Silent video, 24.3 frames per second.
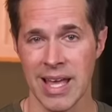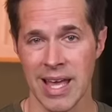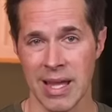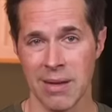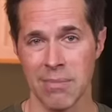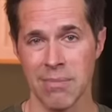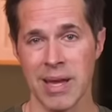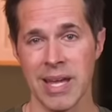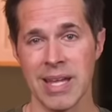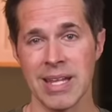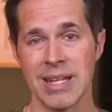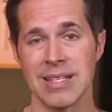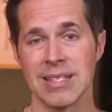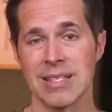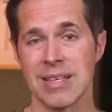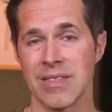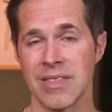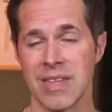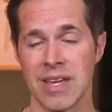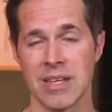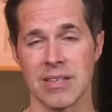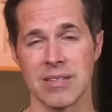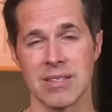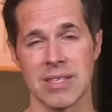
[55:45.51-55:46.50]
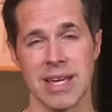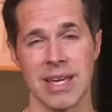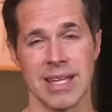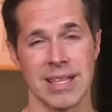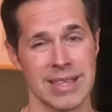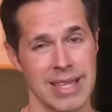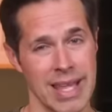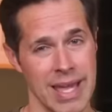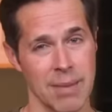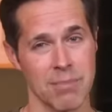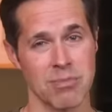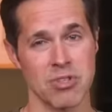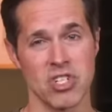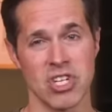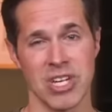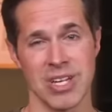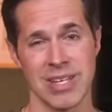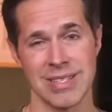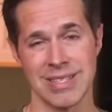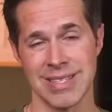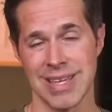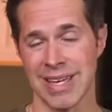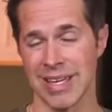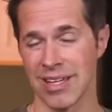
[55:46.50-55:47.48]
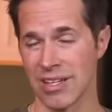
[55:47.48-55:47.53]
and made into things like
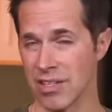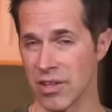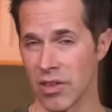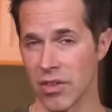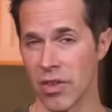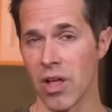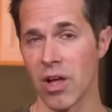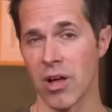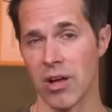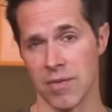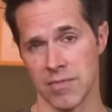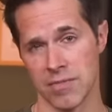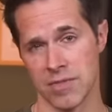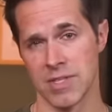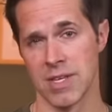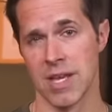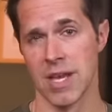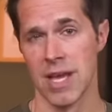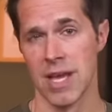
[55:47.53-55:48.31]
lampshades and clubs.